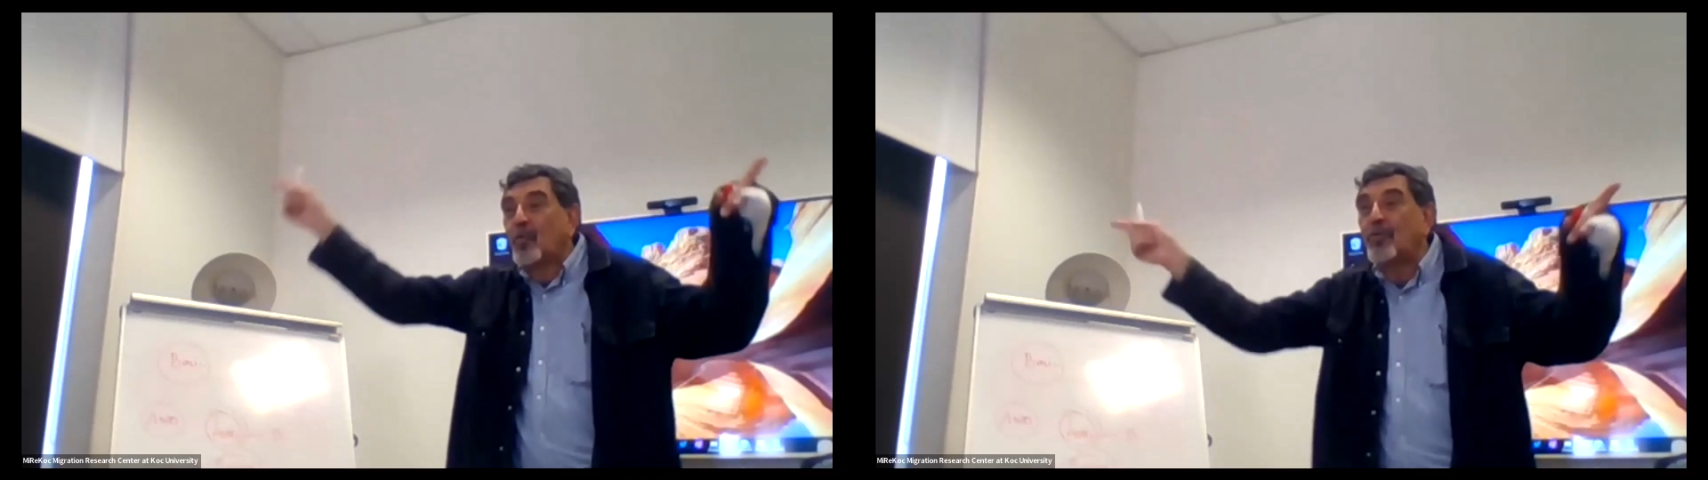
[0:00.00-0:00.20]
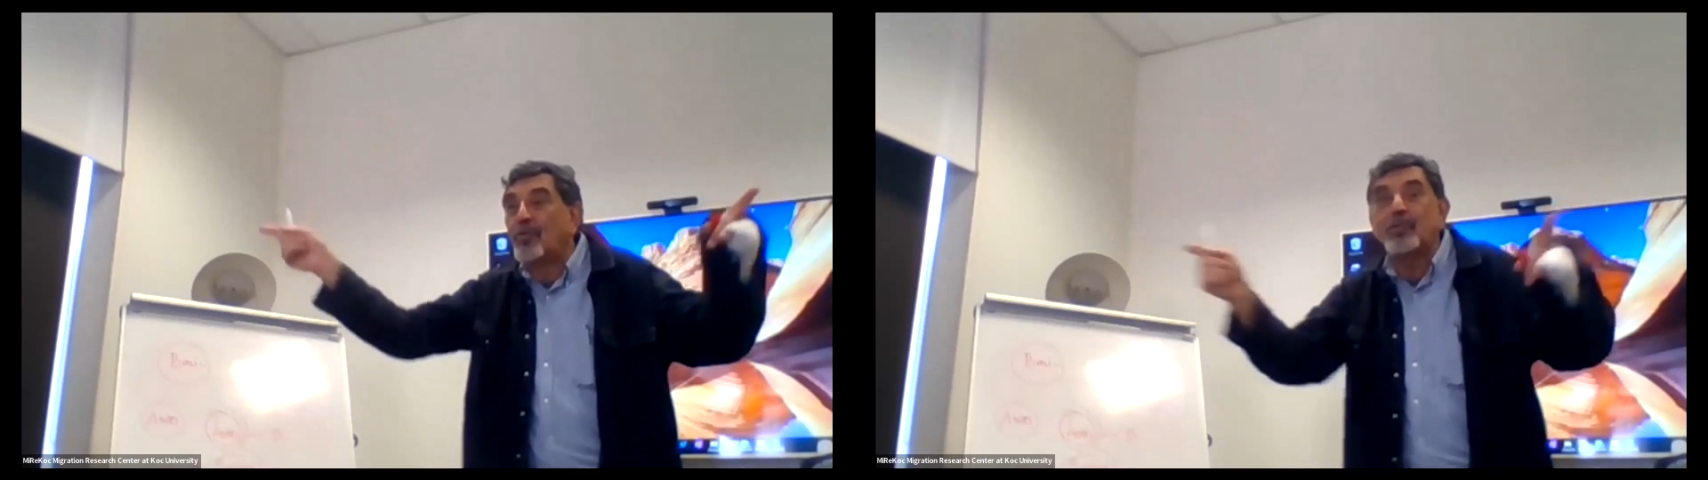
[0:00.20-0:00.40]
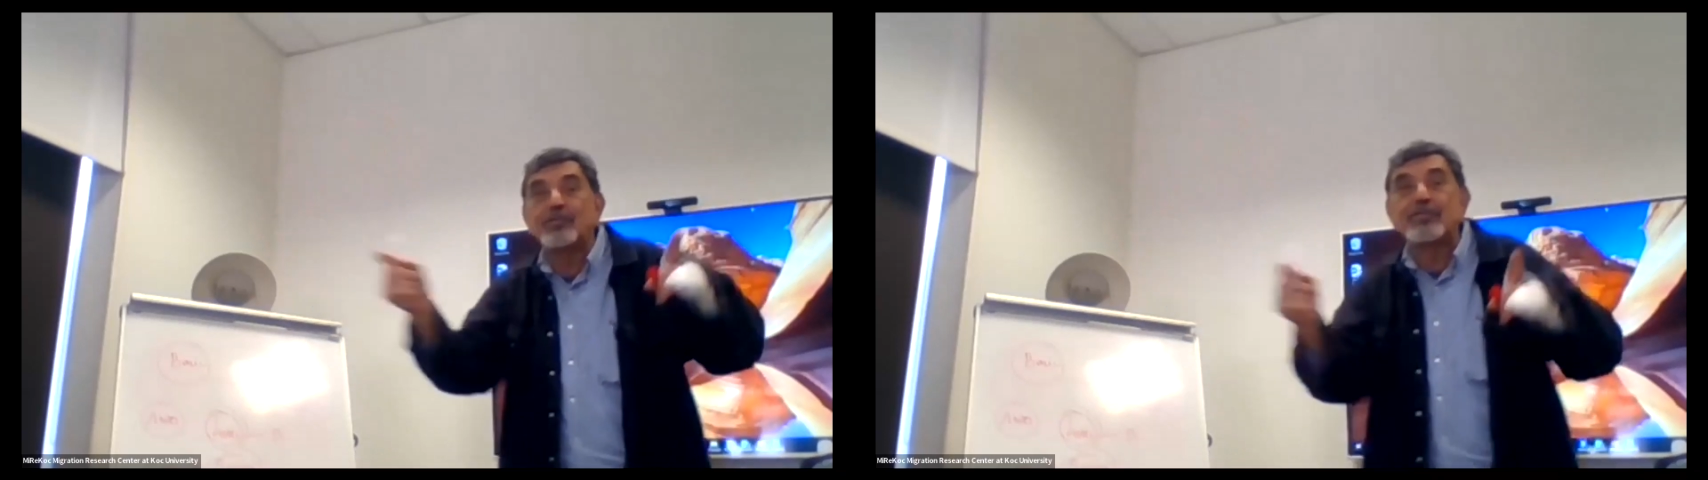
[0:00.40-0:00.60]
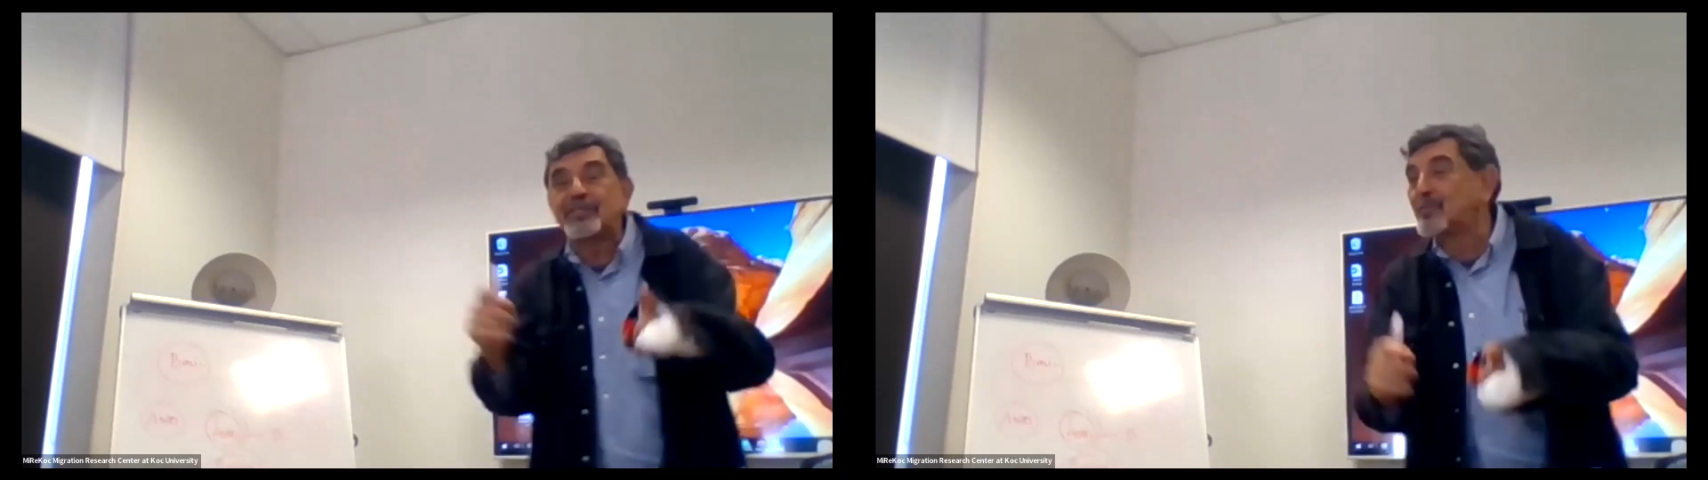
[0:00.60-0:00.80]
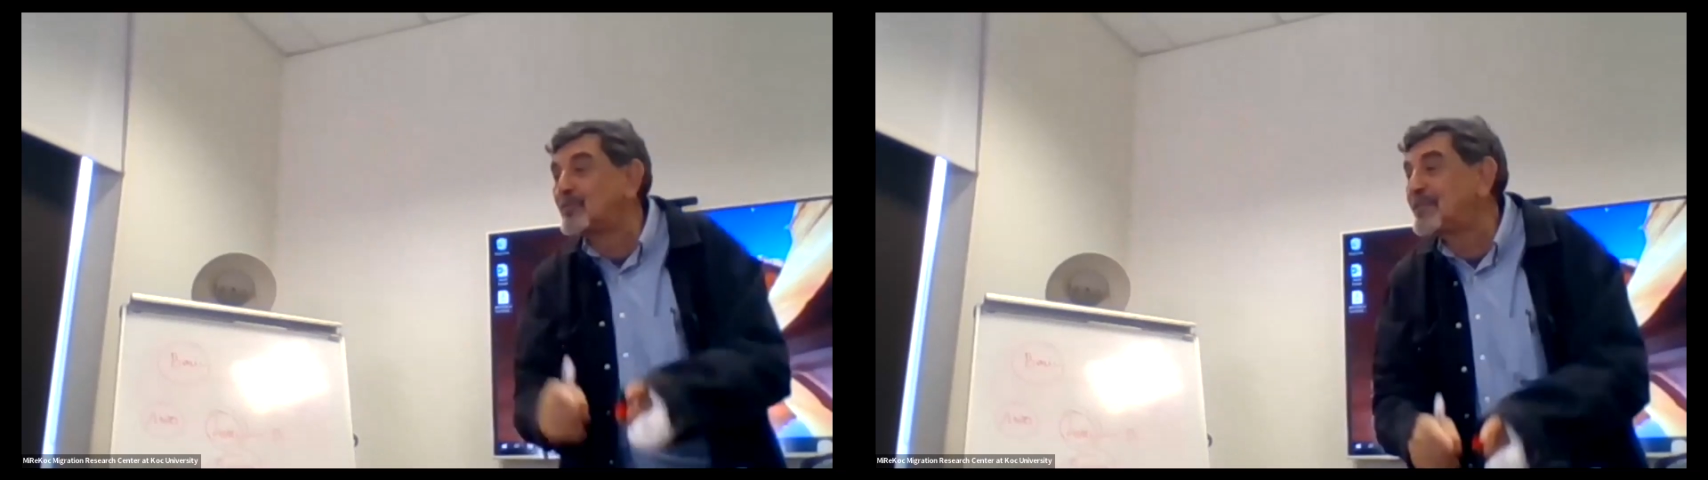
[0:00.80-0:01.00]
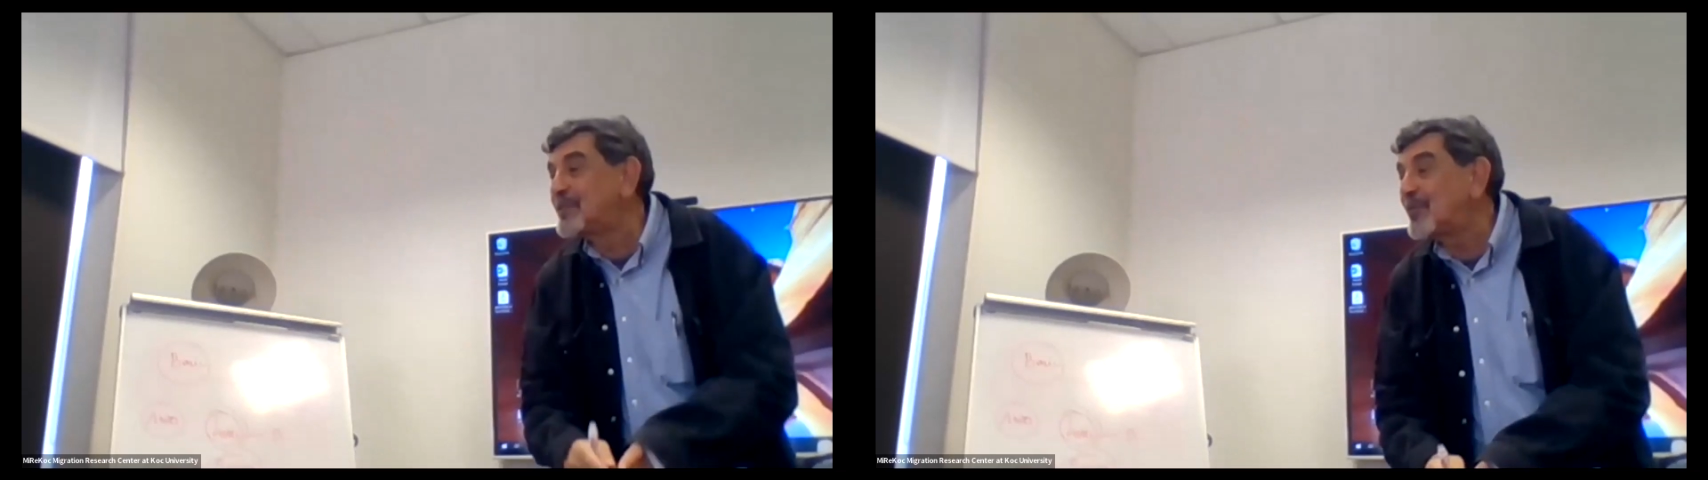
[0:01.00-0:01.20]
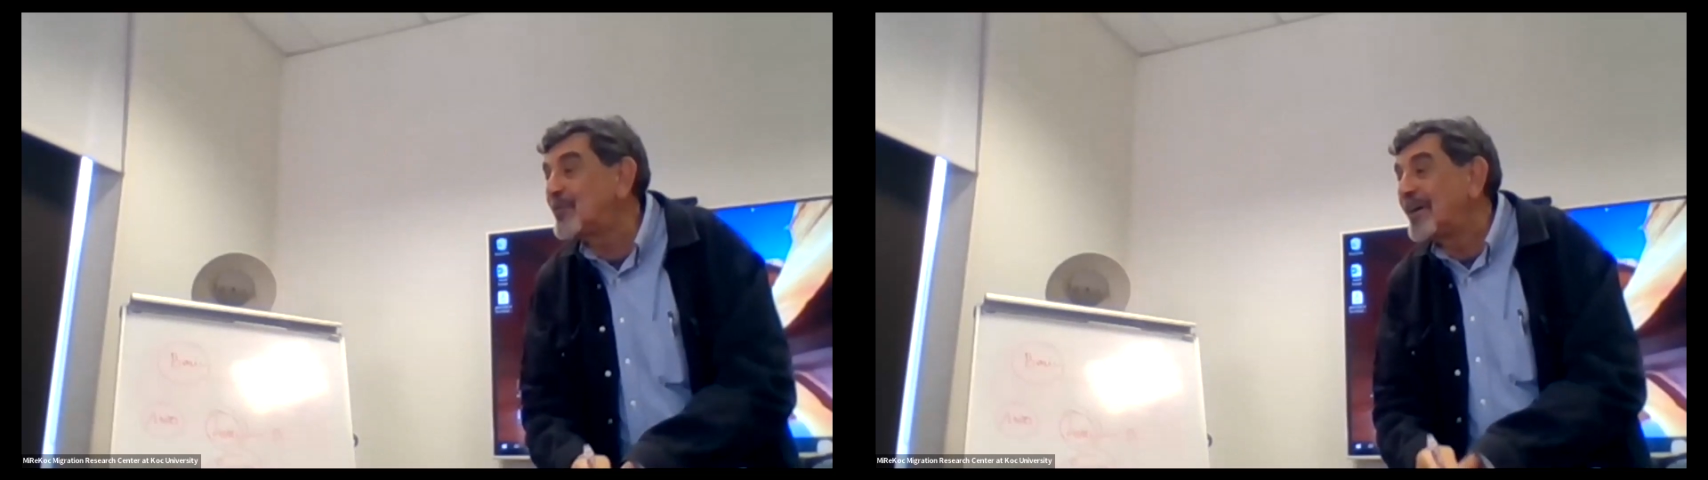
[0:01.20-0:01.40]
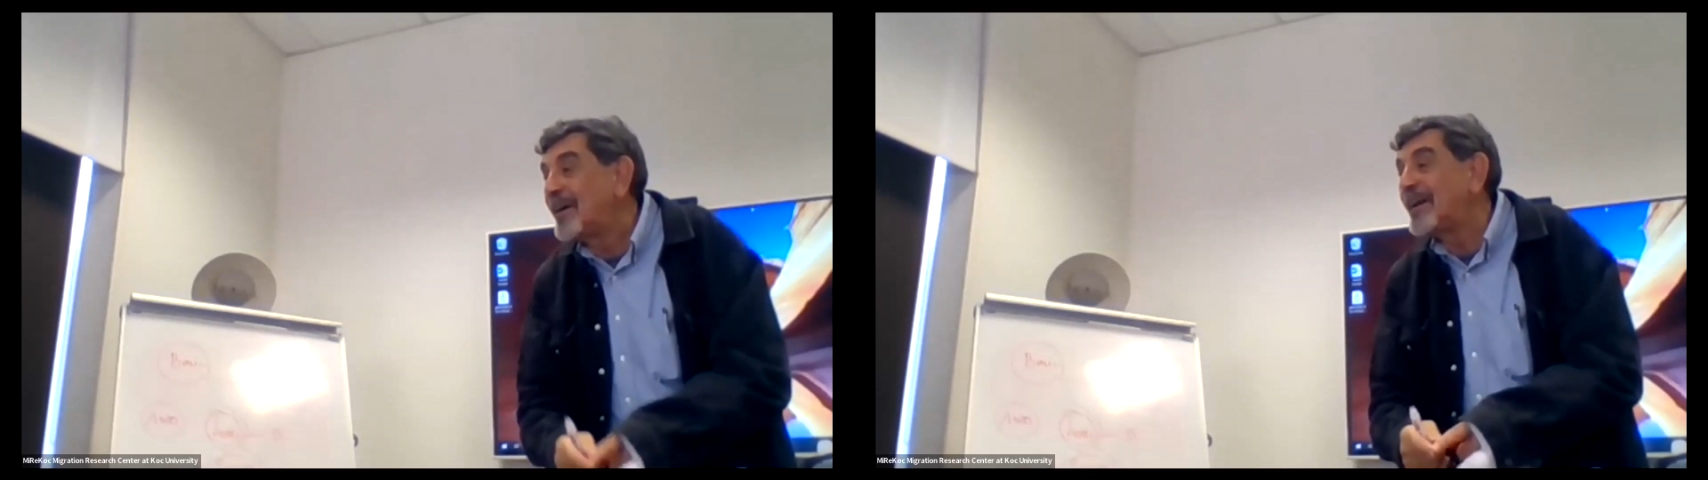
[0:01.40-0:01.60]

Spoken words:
converges to zero,